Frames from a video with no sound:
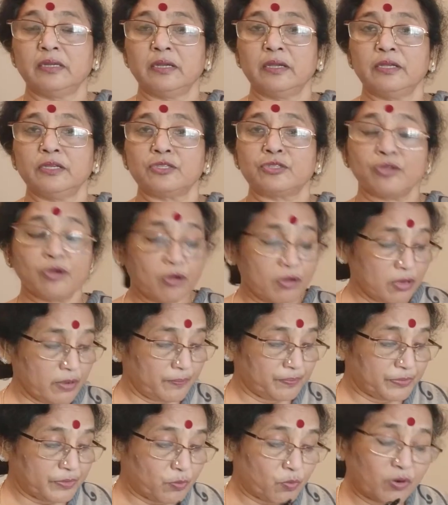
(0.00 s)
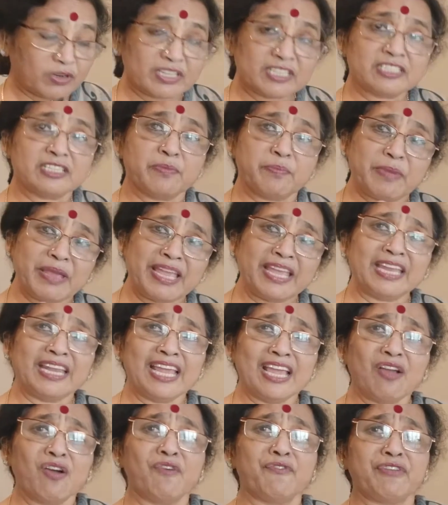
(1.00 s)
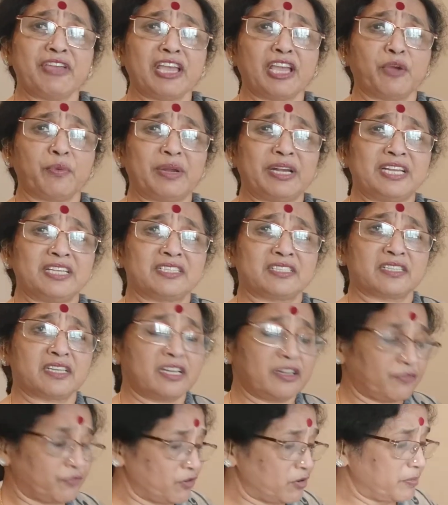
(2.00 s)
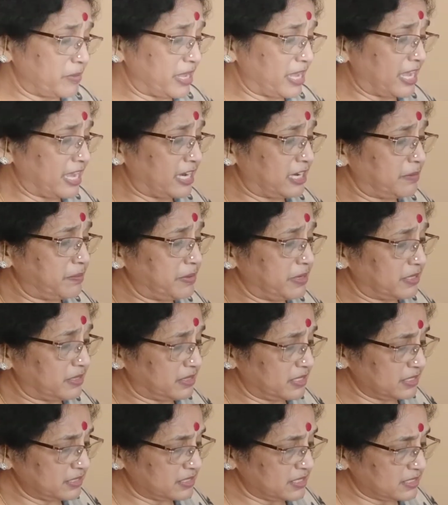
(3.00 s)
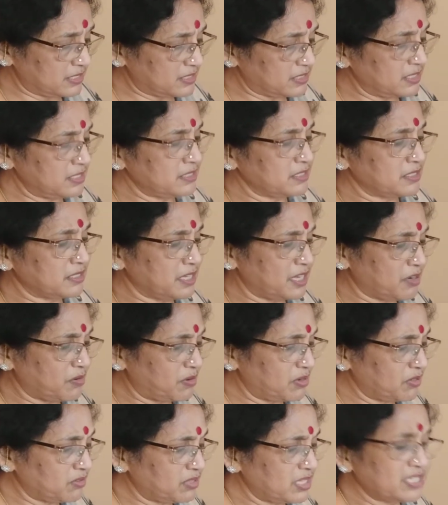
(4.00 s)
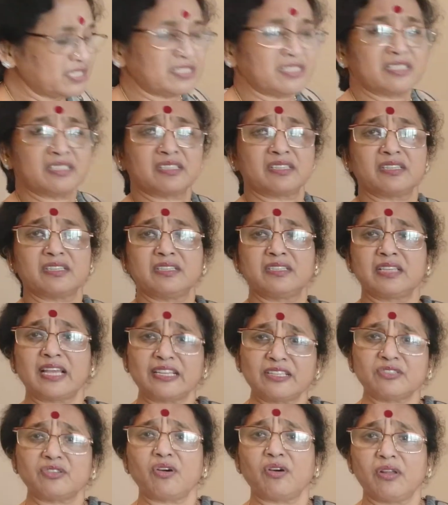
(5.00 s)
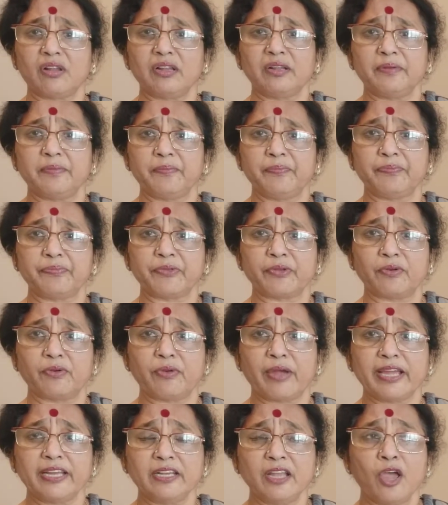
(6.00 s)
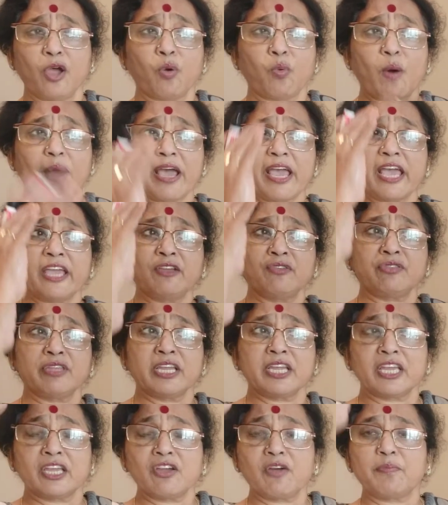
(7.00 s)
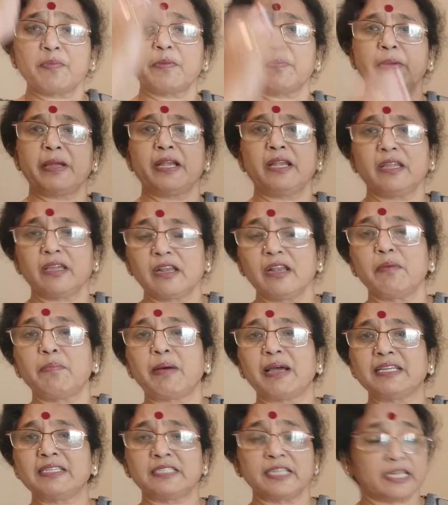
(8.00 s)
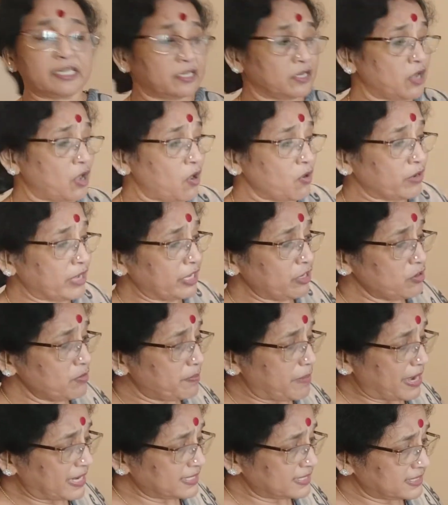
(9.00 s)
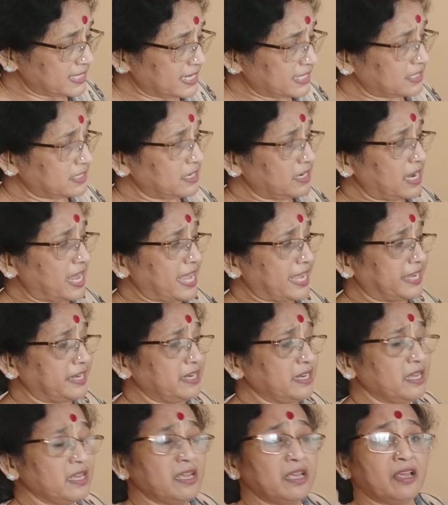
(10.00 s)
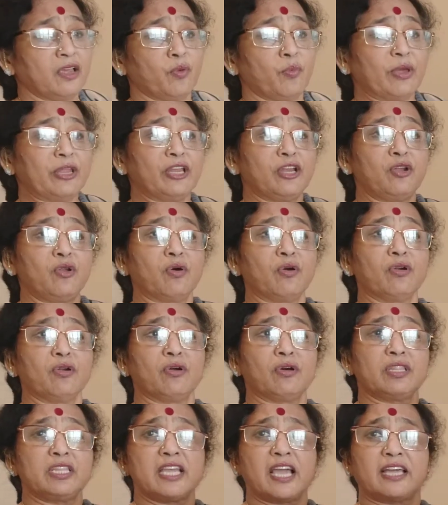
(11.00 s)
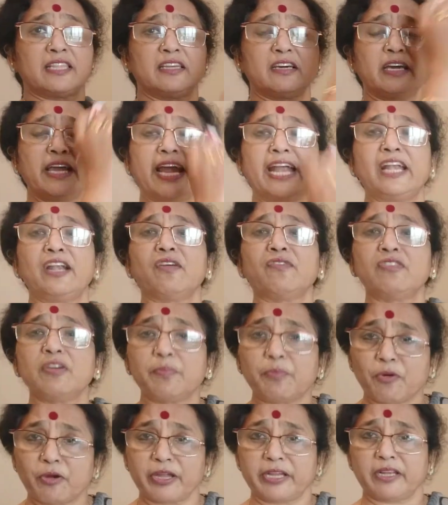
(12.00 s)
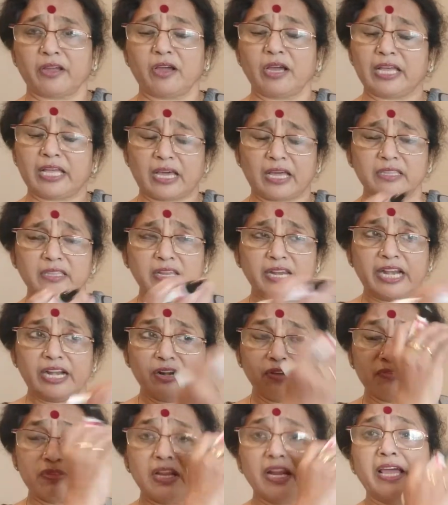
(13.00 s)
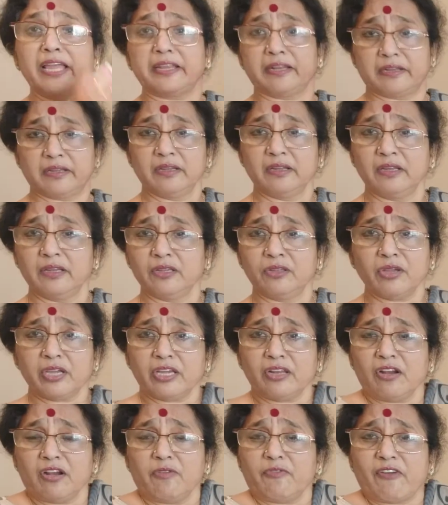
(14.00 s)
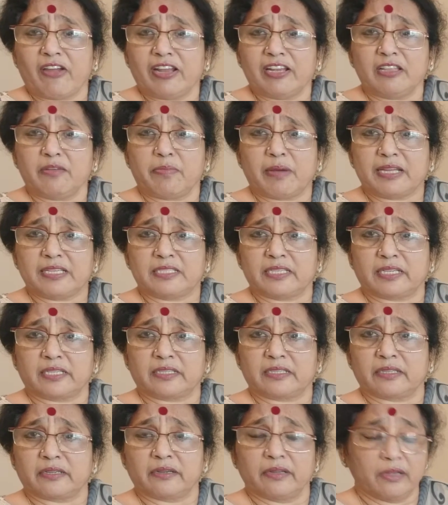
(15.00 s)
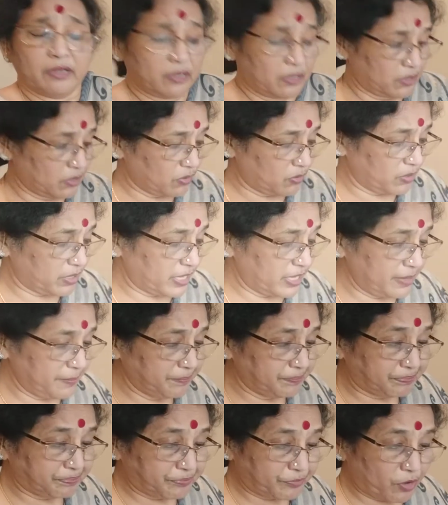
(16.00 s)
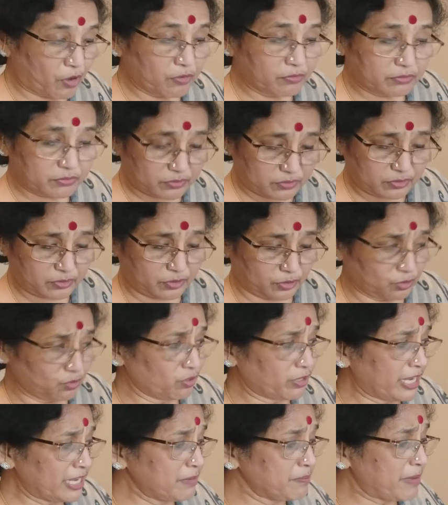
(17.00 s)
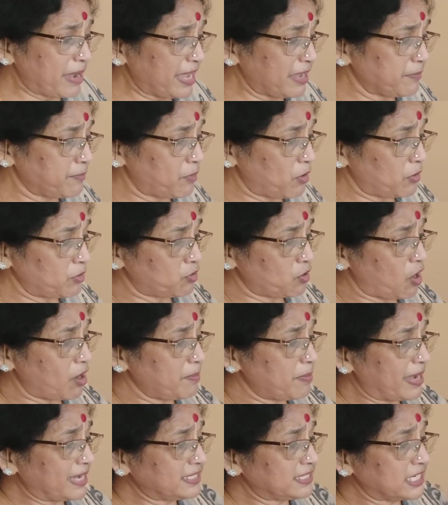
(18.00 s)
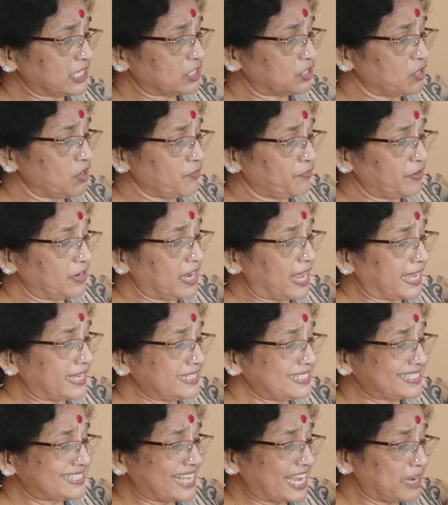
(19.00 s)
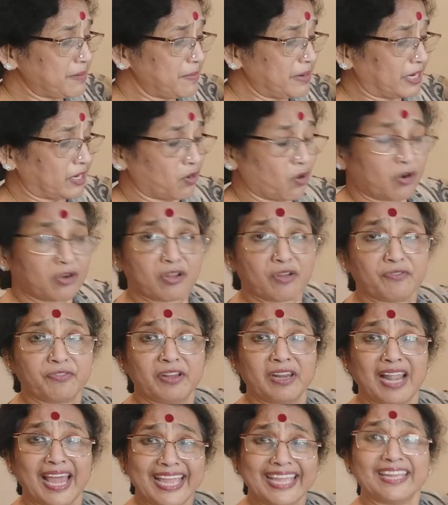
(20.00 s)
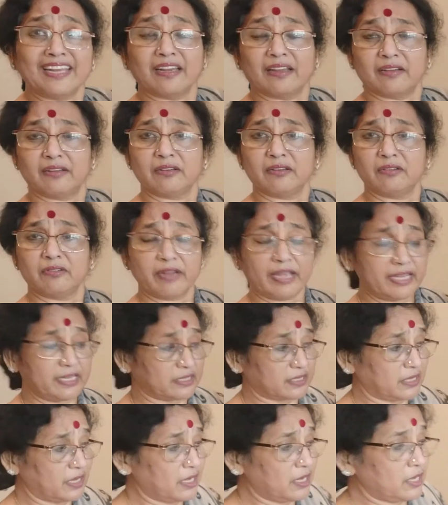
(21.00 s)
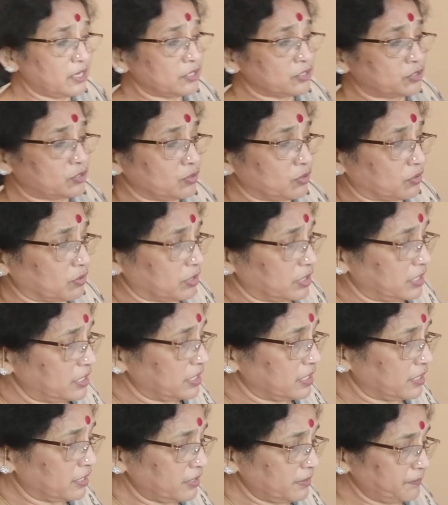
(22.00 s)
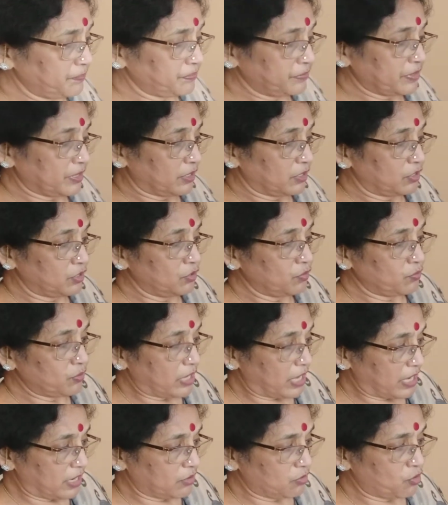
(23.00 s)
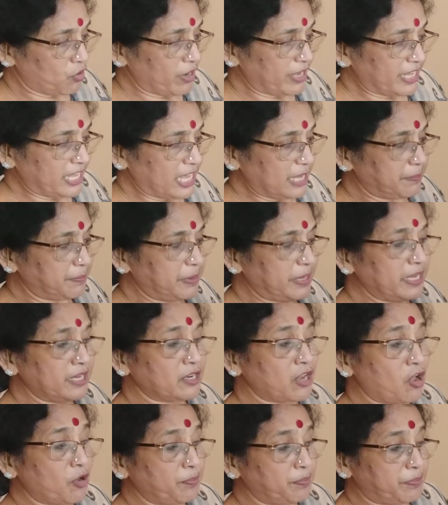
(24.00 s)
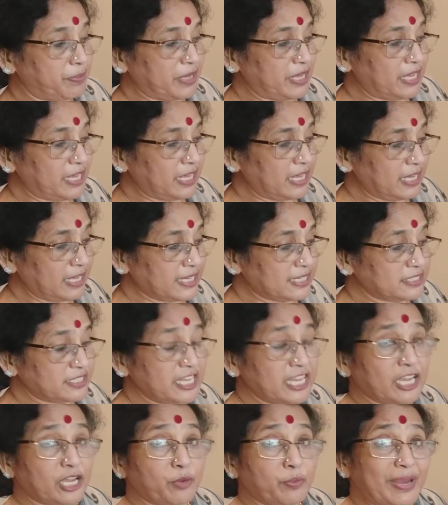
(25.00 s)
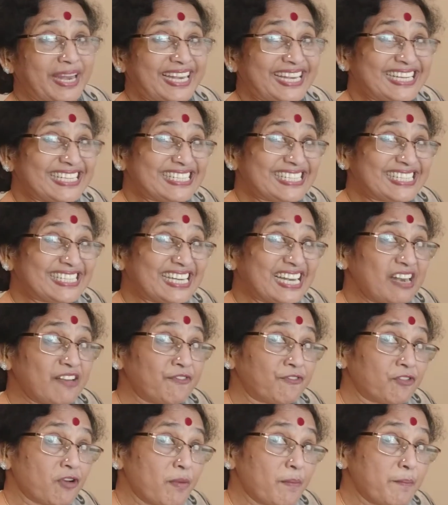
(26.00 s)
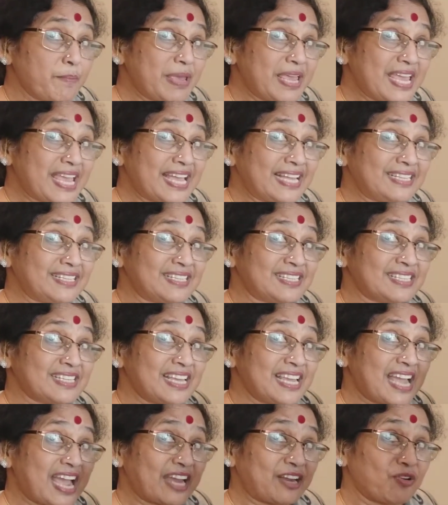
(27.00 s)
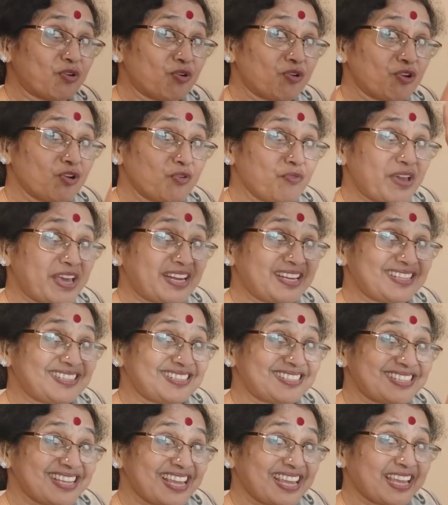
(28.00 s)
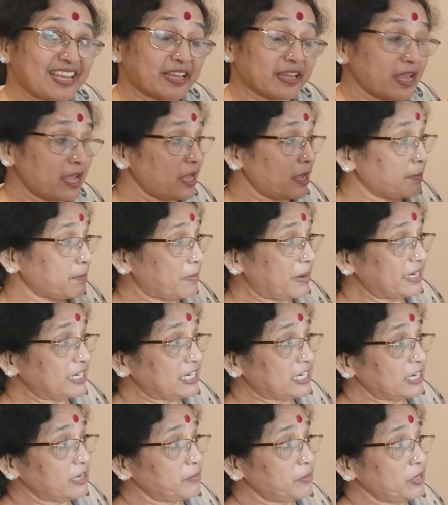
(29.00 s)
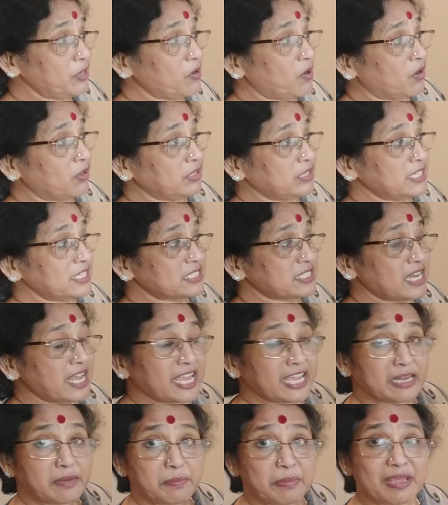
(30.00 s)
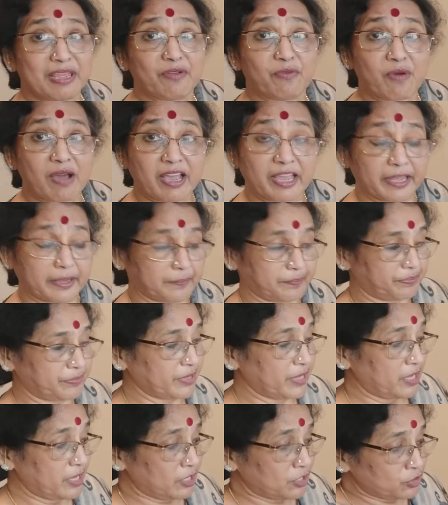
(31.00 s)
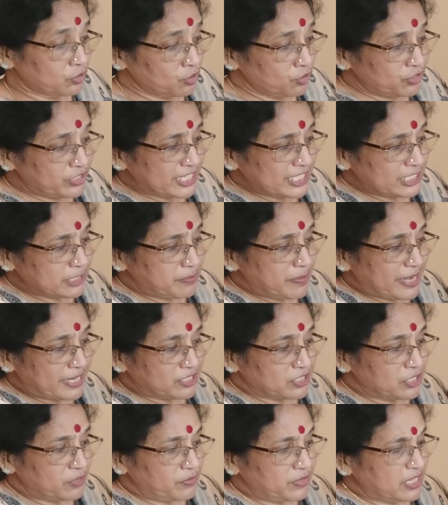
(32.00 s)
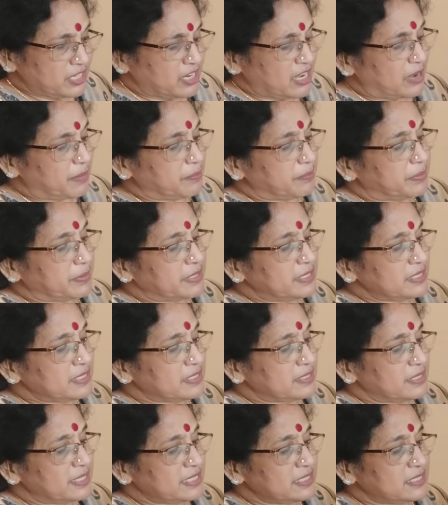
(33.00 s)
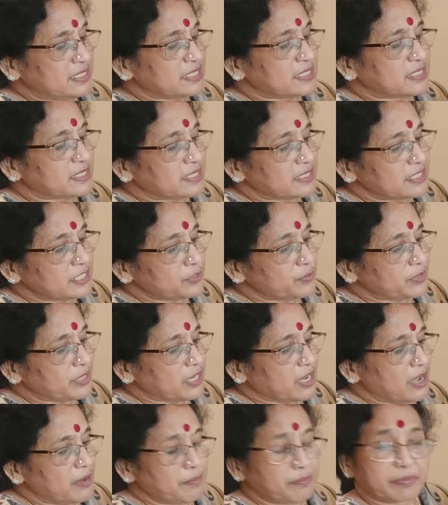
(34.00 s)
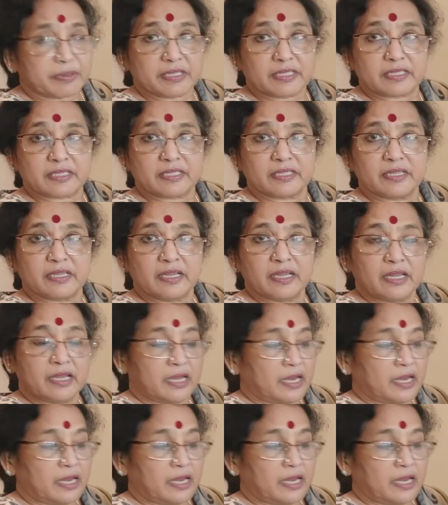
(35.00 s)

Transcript: So, what is the meaning of equidistant from A and B? This distance is equal to this distance, that's all. Right? Why are you thinking of perpendicular bisector? How can you bisect a line when you don't know the other end of the point, other end of the line? You cannot find the bisector. Okay? You can draw bisector of a line segment, not of a line. Right? So, here you are drawing AP. Now, P is equidistant from B and C. I don't know where is C. But it will be on this line BY. So you just measure with the compass this distance with a compass.